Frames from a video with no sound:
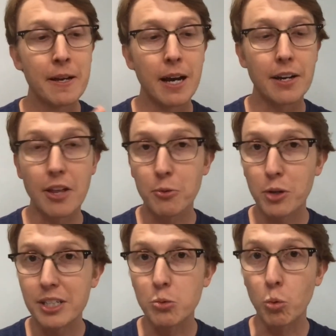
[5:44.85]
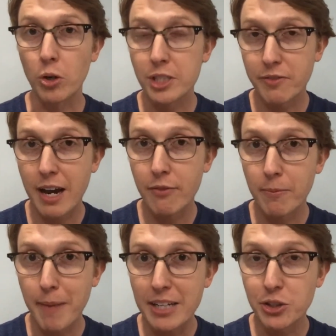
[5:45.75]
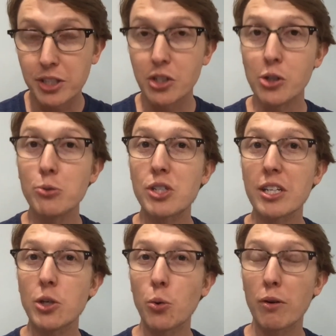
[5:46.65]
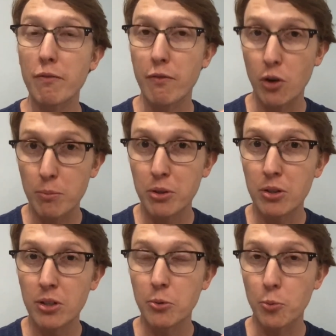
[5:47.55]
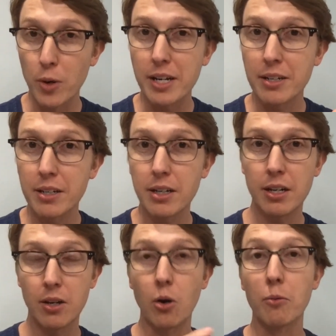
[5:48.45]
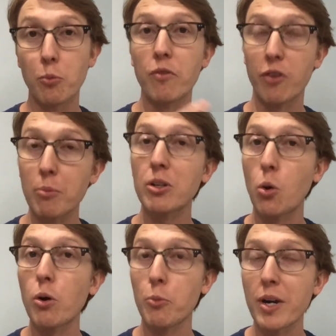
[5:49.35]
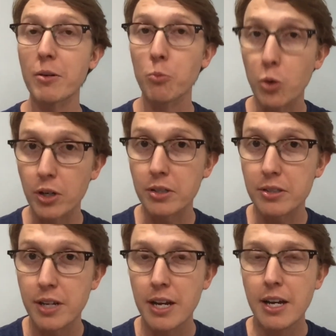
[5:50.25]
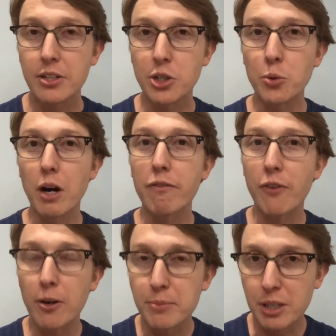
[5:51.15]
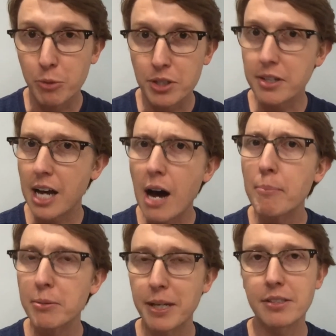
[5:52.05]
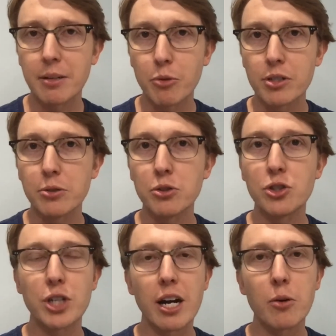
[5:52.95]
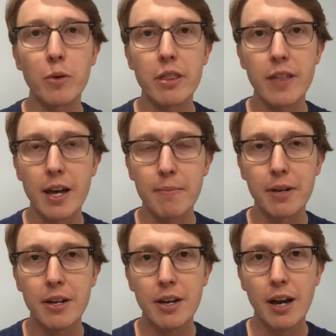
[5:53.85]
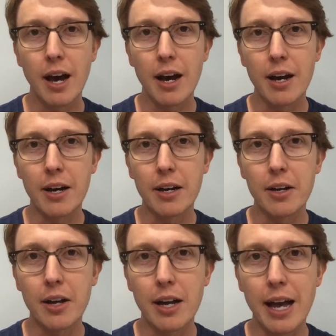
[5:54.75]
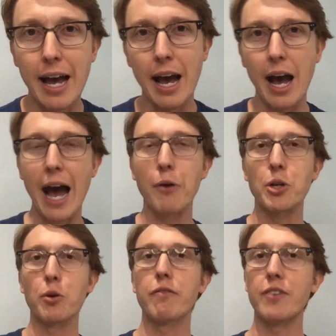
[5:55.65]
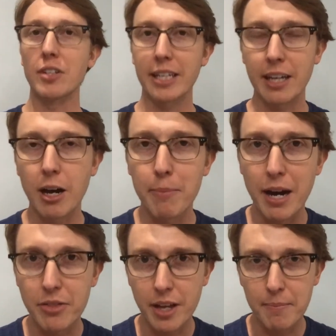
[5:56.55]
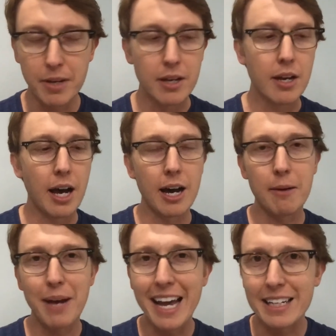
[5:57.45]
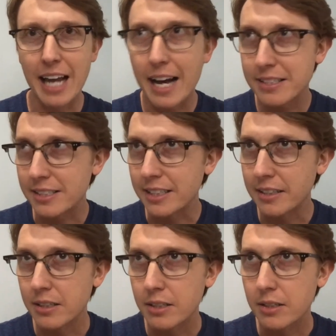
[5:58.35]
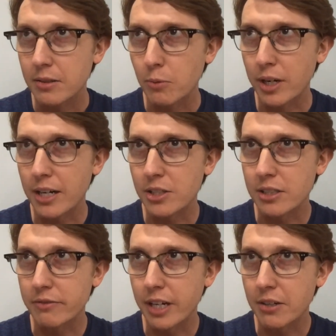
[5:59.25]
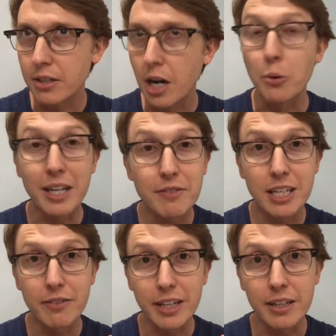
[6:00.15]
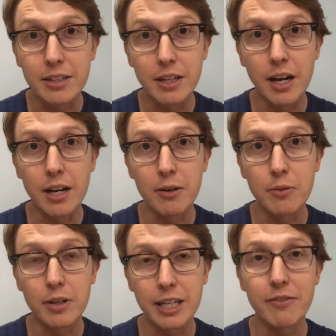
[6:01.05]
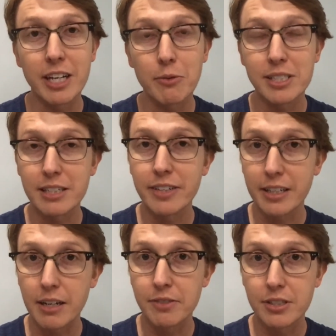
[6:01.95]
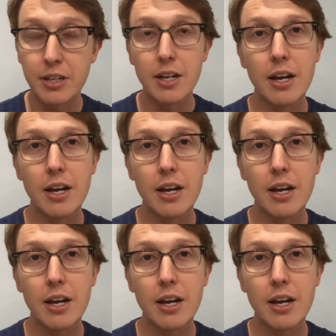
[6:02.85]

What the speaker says: Another one is words of affirmation, using your verbal or written words to affirm someone, to compliment someone, to share with them how you're feeling about them. And lastly, what did I just leave out? Oh, gift giving, giving and receiving gifts.